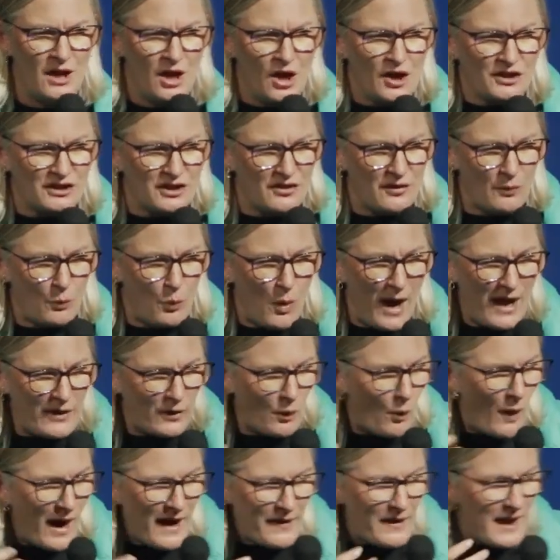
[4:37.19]
So the way, the
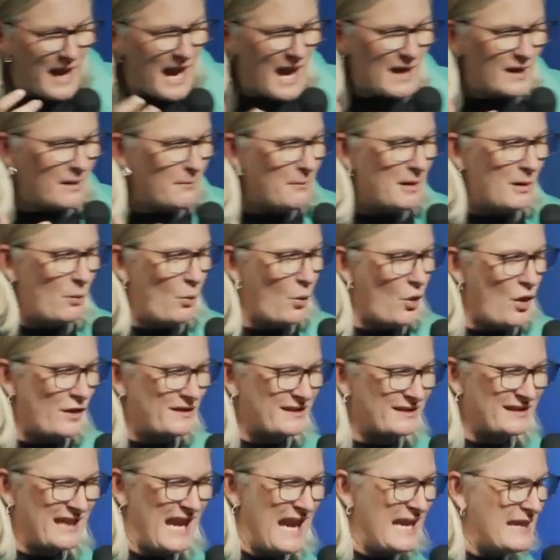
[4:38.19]
way the enemy works
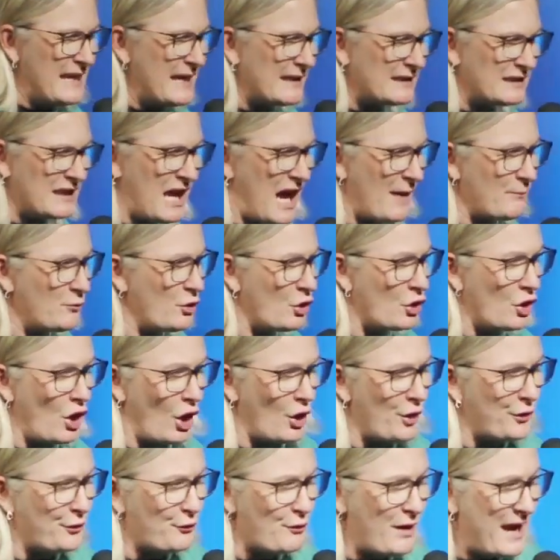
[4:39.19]
is anytime you
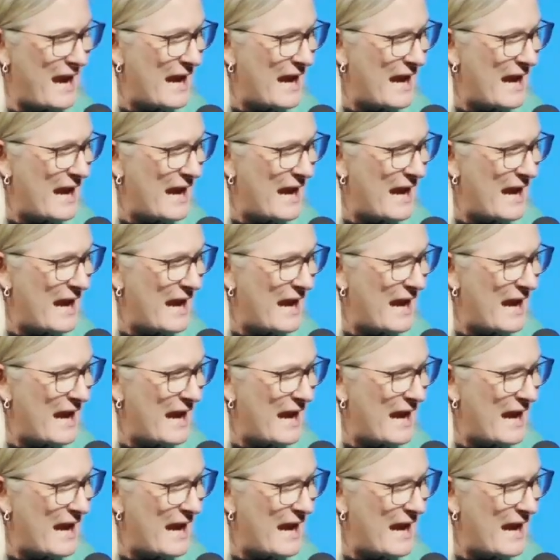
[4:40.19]
go through